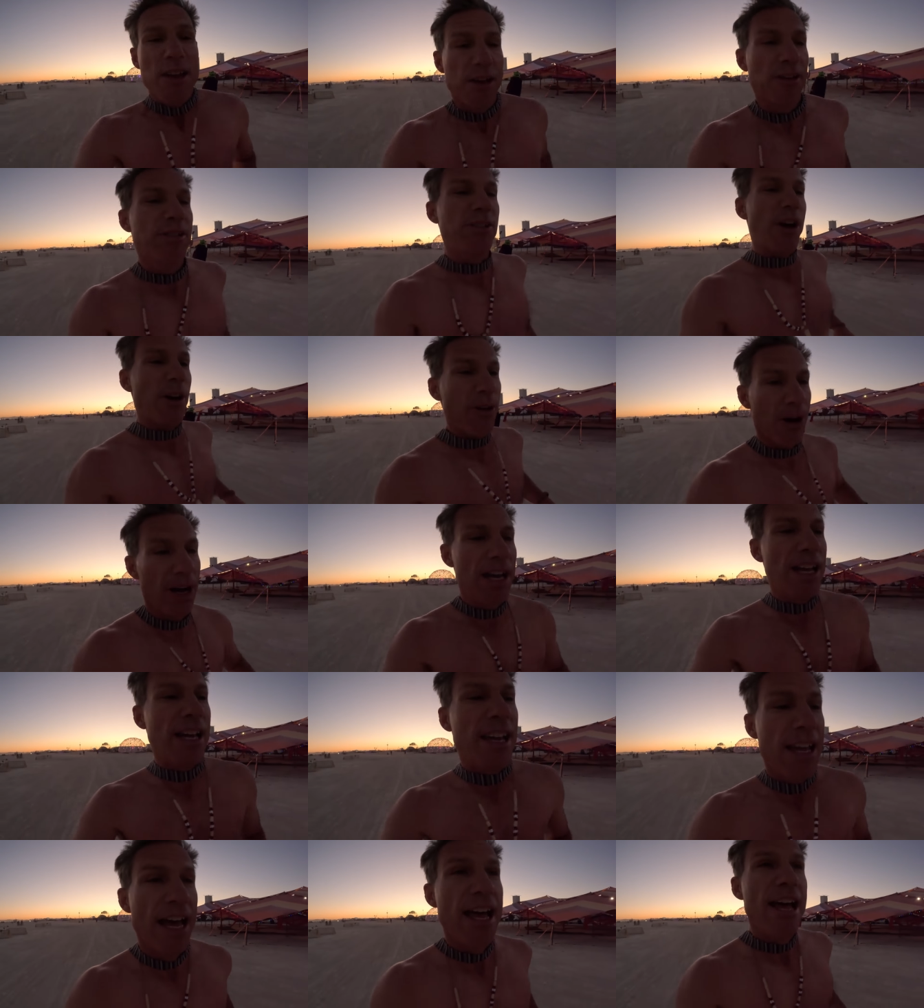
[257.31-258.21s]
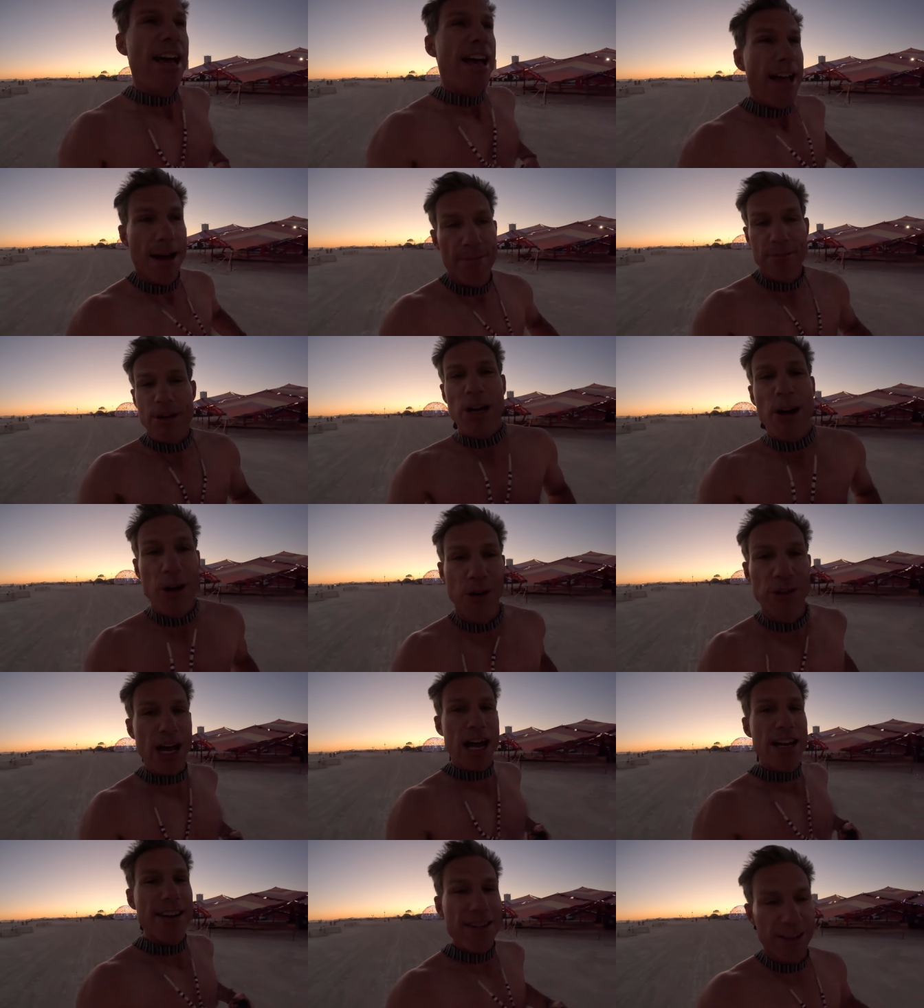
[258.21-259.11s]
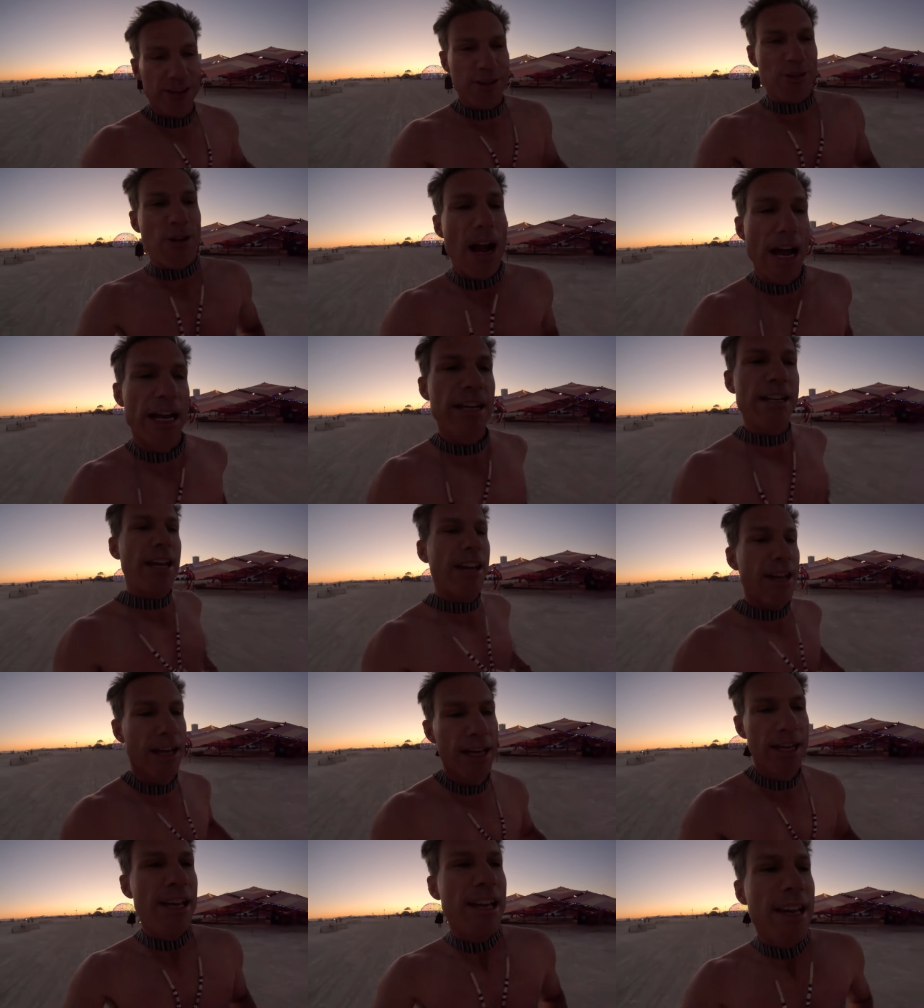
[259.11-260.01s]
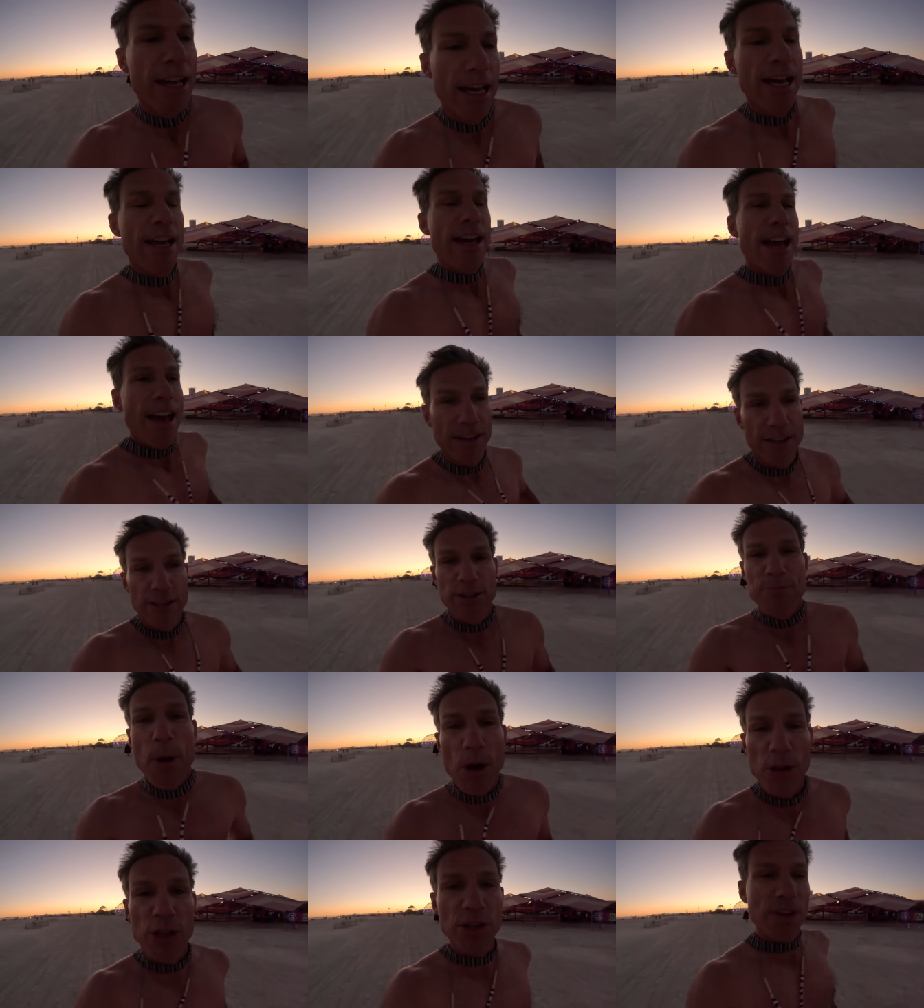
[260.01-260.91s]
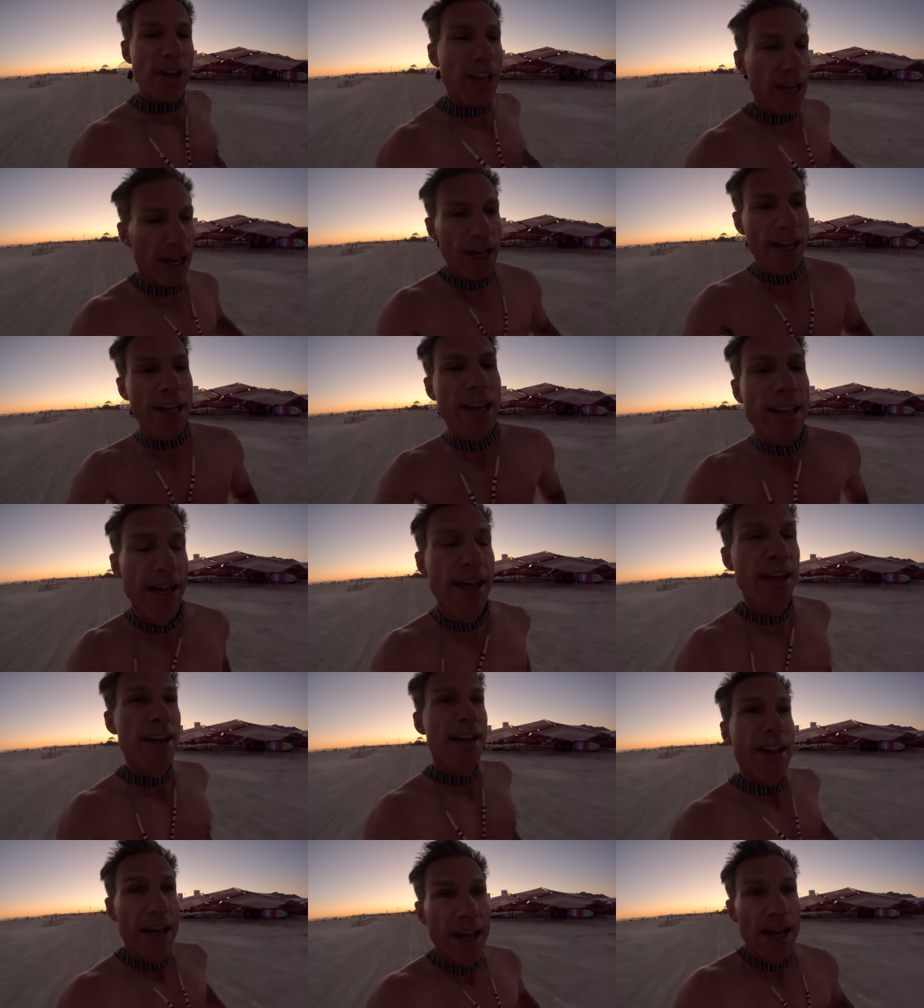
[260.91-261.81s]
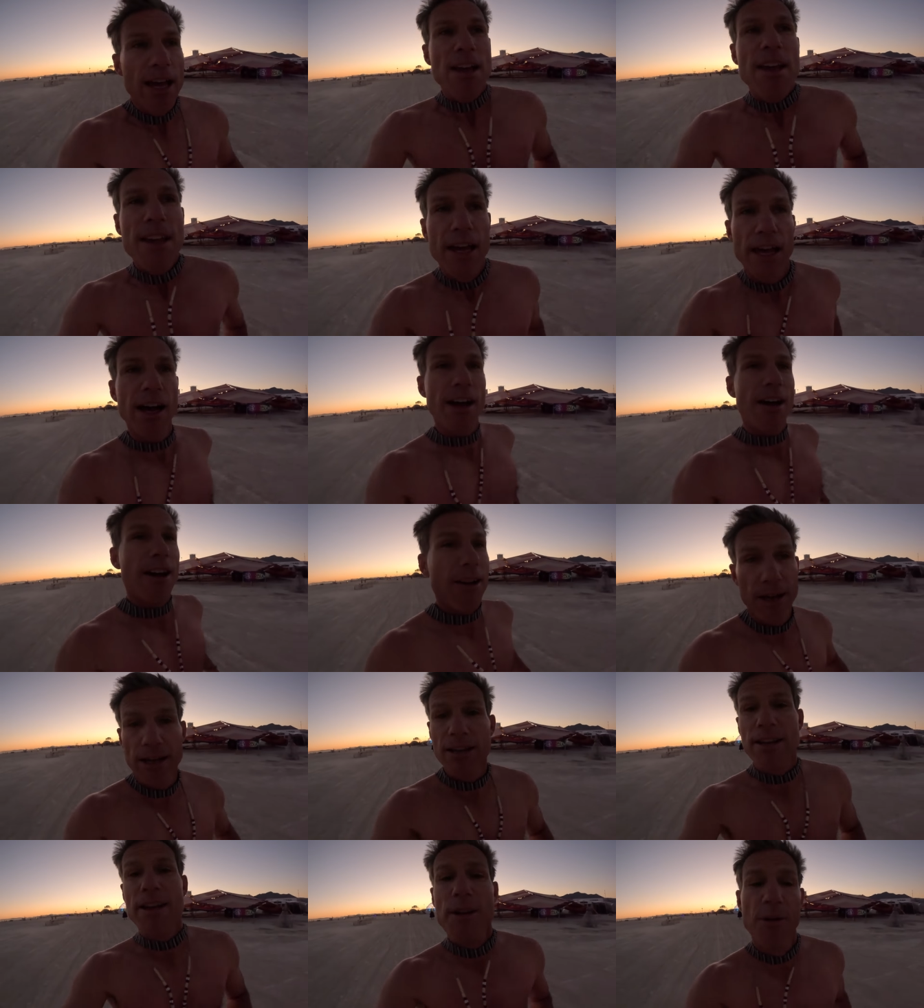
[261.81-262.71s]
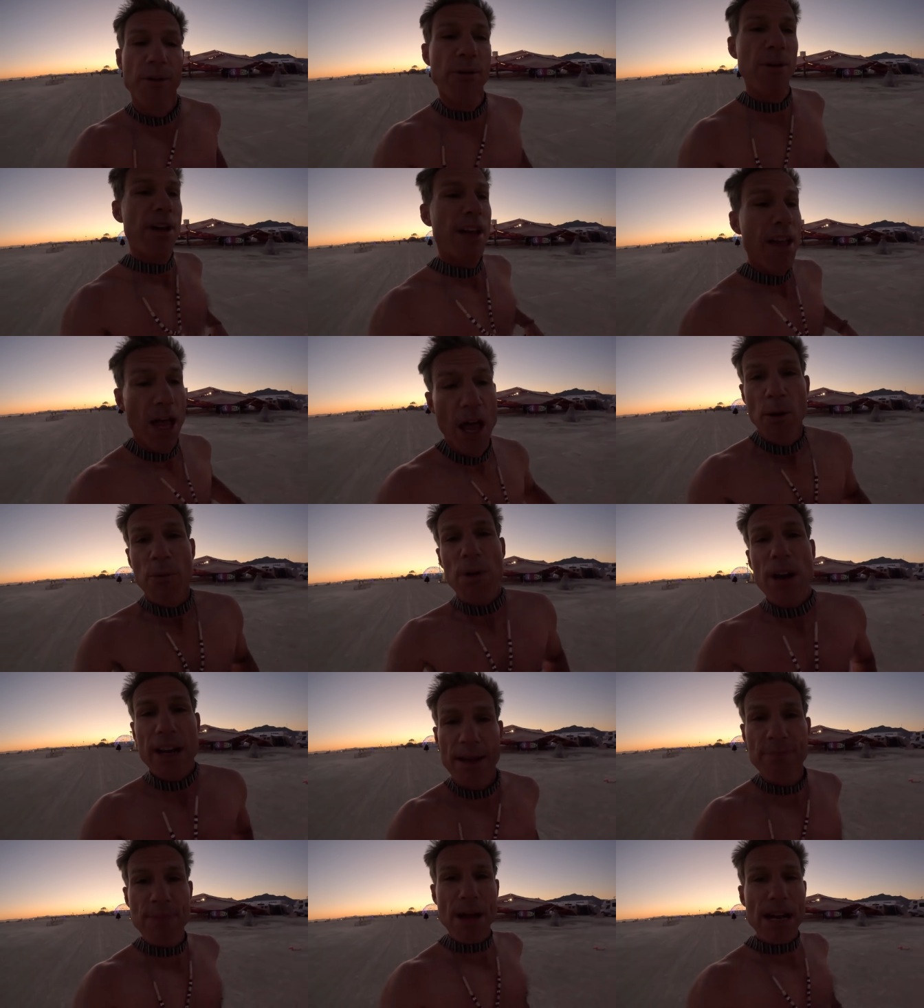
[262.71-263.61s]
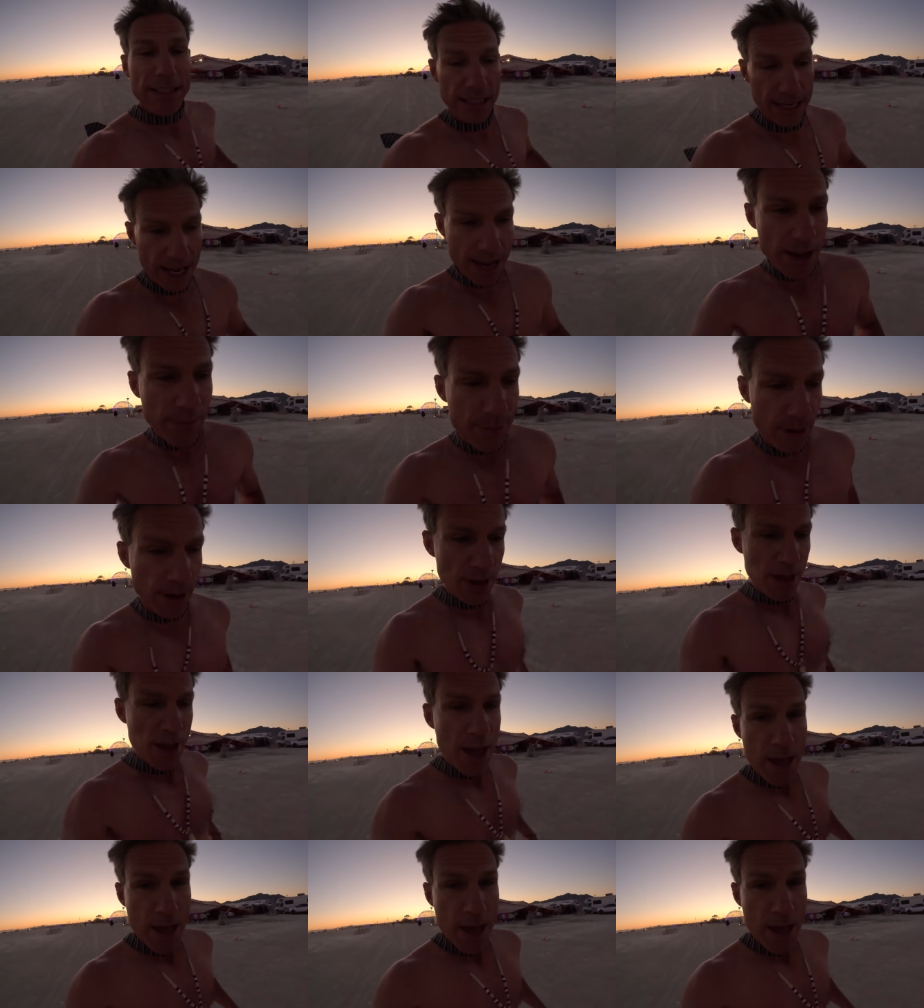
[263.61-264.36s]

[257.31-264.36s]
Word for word: So I'm gonna hold on to this rind and dispose of it uh, when I get back to camp.